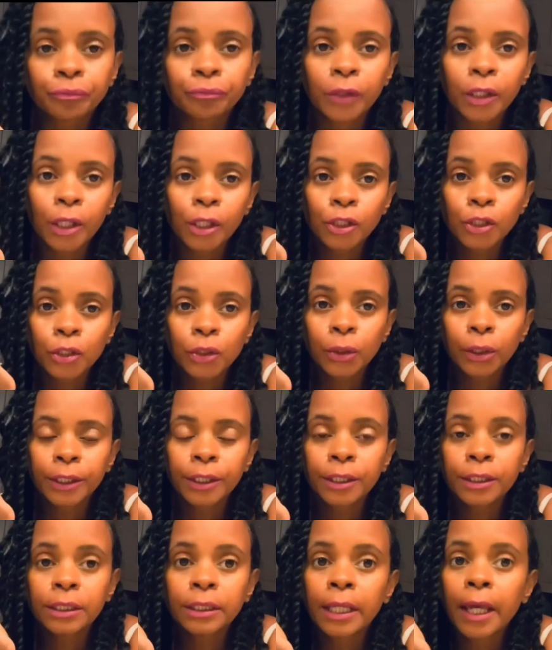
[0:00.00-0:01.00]
Enjoy
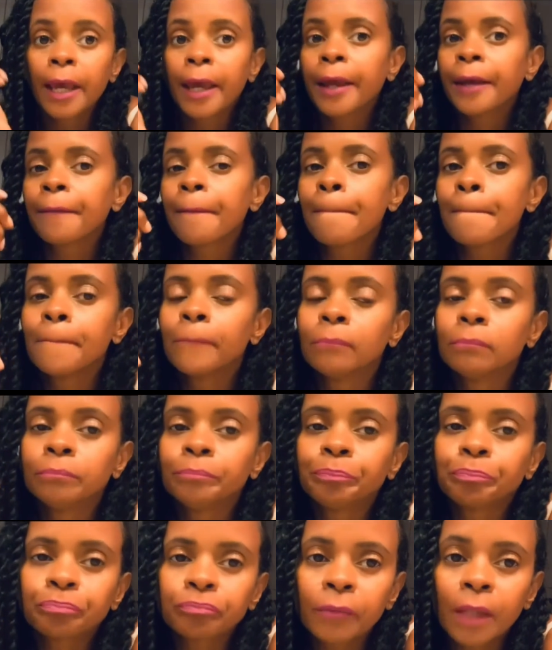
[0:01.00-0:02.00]
your day,
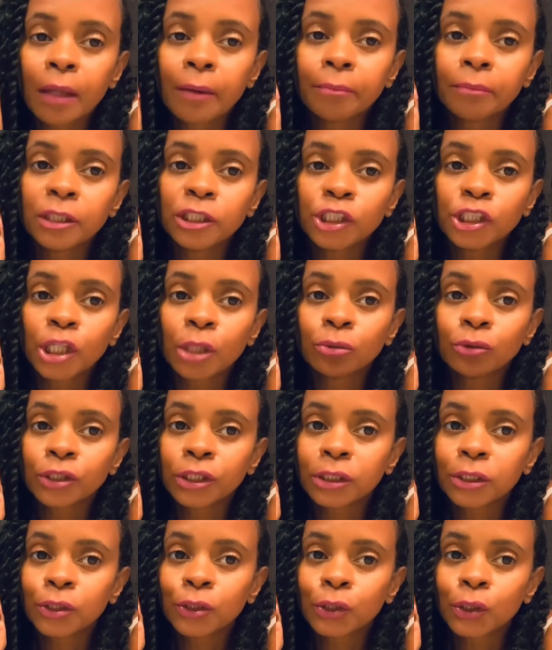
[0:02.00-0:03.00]
but don't
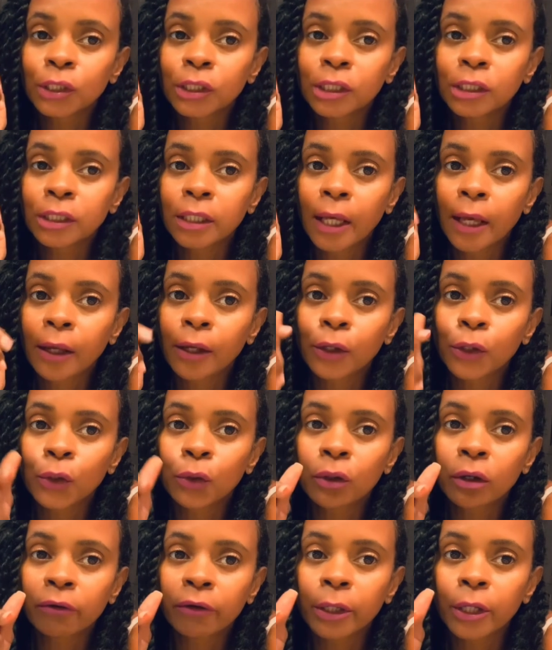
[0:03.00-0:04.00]
just enjoy your day, you
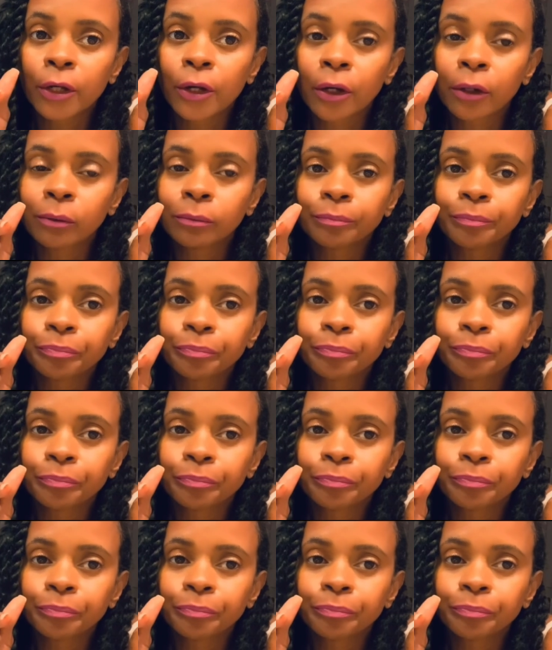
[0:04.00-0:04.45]
already know.